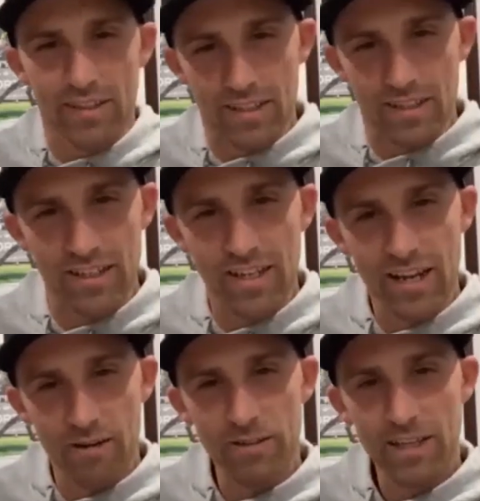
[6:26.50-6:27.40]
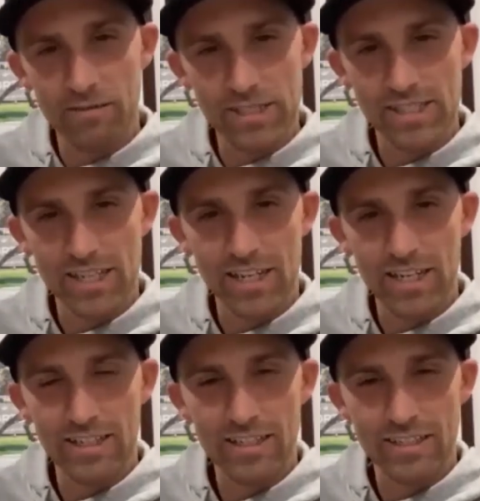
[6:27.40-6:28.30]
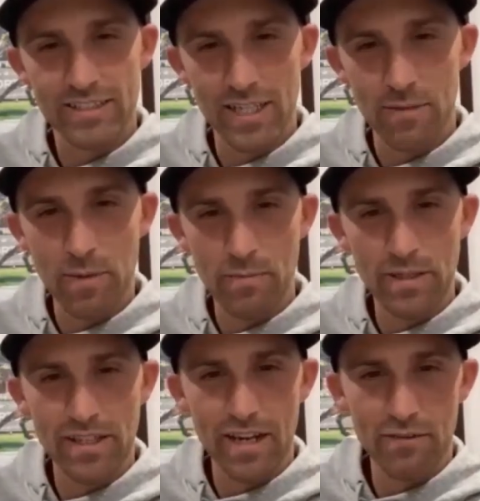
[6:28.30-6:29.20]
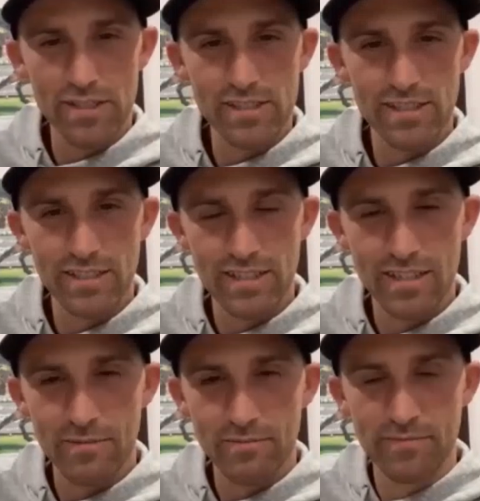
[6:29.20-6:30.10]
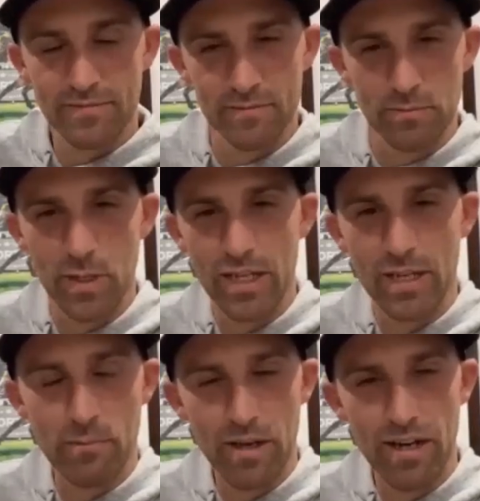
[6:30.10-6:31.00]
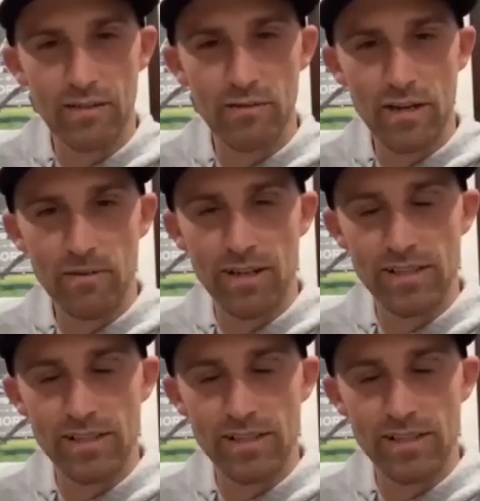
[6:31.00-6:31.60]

I would love to see it jump up in the Everest and be competitive anyway.